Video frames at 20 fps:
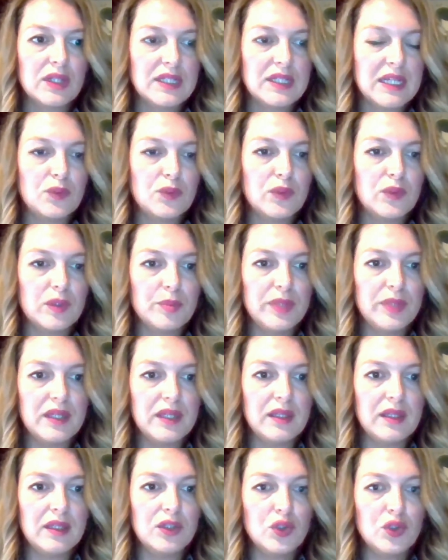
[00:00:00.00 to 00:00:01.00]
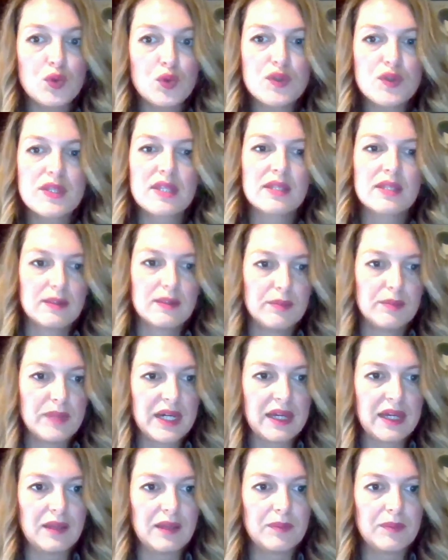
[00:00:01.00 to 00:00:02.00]
that will be used
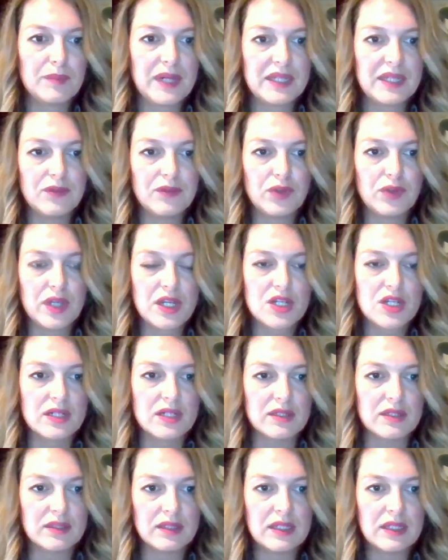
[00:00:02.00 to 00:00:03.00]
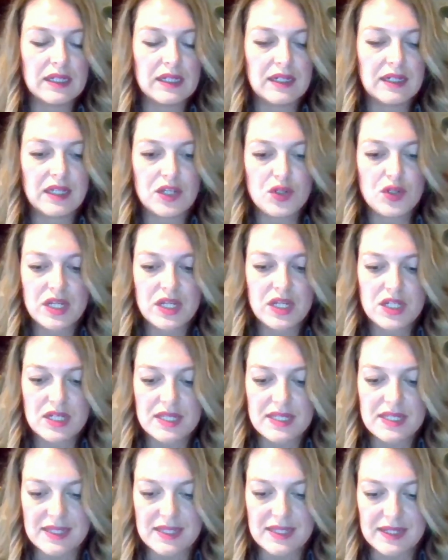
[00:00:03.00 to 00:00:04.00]
by the vocational
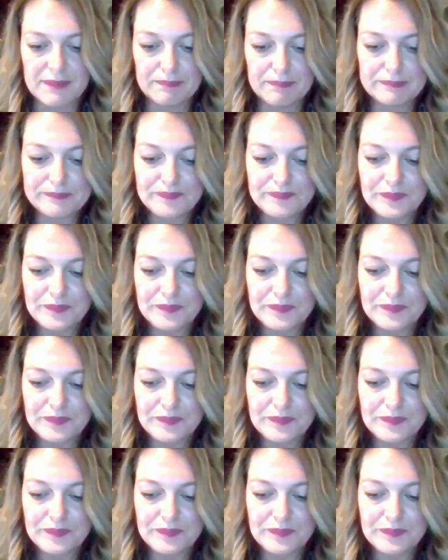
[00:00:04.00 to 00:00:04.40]
education system.